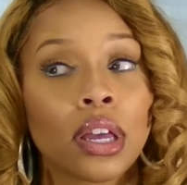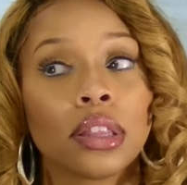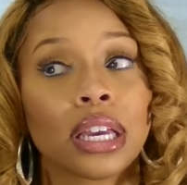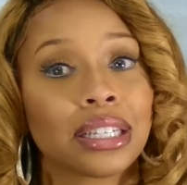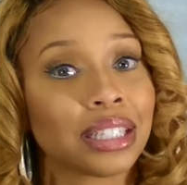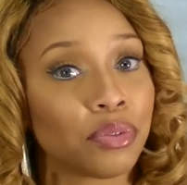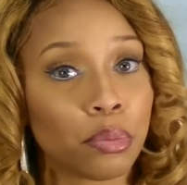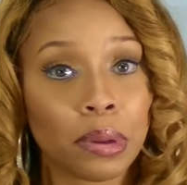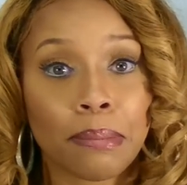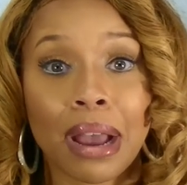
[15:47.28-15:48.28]
That has never
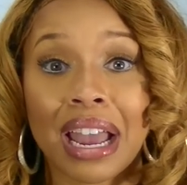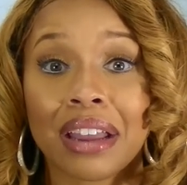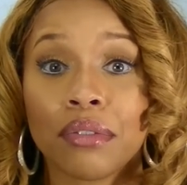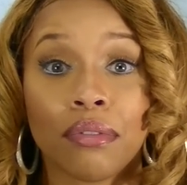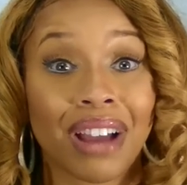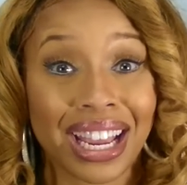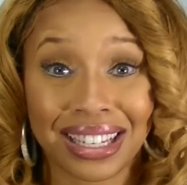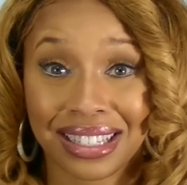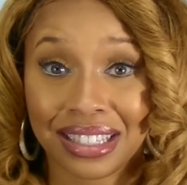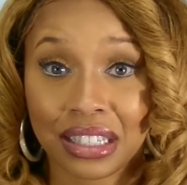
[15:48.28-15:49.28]
been my
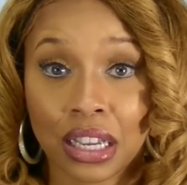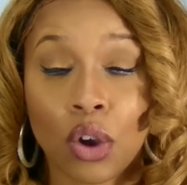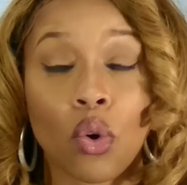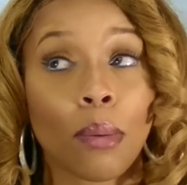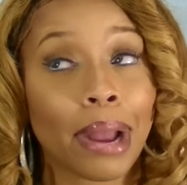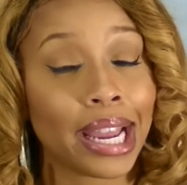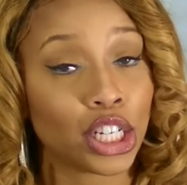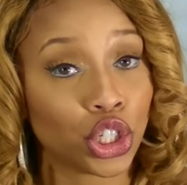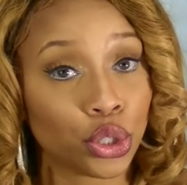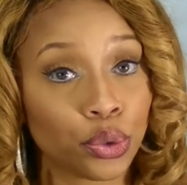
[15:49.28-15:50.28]
vice or my
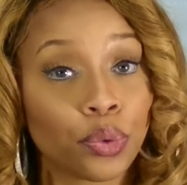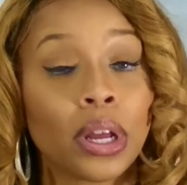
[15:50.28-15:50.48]
issue.